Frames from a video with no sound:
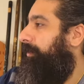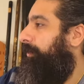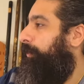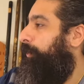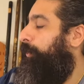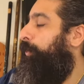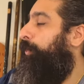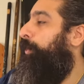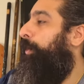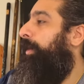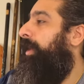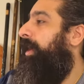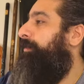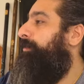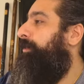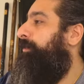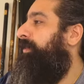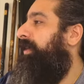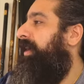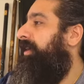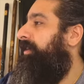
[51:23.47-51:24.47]
You don't have
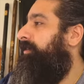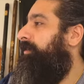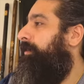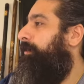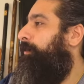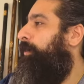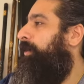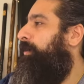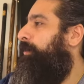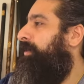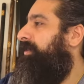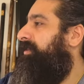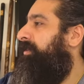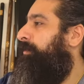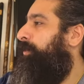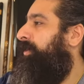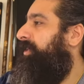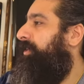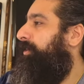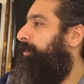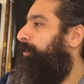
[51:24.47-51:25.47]
to fast. What
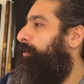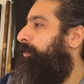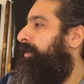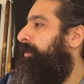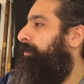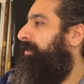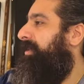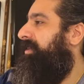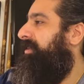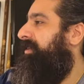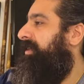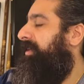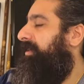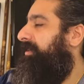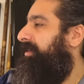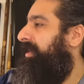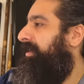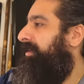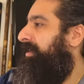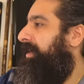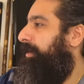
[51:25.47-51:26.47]
did you call him the other day?
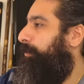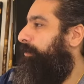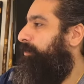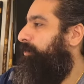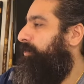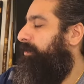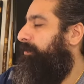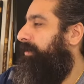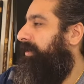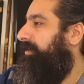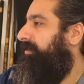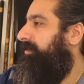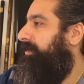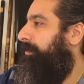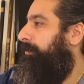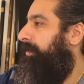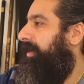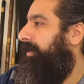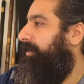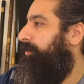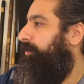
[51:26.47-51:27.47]
That Christian pastor,
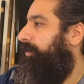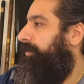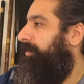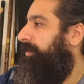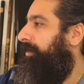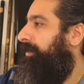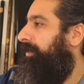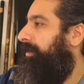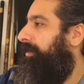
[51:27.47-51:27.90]
Mike Todd?